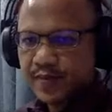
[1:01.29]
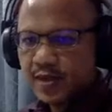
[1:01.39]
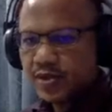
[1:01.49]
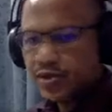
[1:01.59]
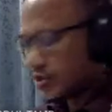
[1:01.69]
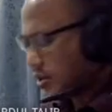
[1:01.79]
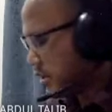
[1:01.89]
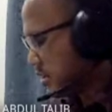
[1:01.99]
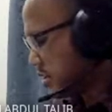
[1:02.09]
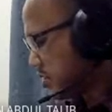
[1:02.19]
So
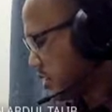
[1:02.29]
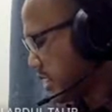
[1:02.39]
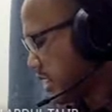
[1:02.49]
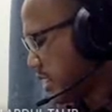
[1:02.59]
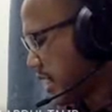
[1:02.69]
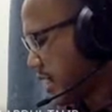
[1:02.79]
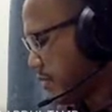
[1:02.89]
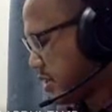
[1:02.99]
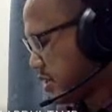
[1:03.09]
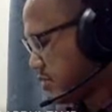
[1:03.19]
again, kam
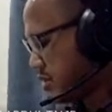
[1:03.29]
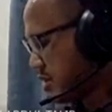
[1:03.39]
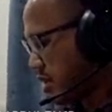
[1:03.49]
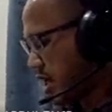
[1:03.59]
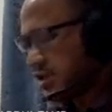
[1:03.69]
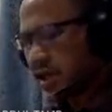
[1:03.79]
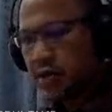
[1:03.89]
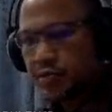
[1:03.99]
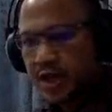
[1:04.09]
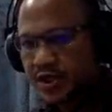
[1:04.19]
is to ask
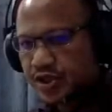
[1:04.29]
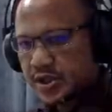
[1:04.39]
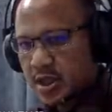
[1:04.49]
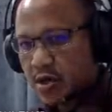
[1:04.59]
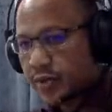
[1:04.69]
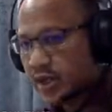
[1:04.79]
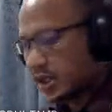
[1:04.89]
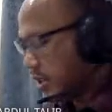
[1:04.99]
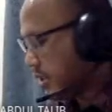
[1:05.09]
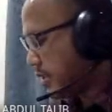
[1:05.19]
how much, how many,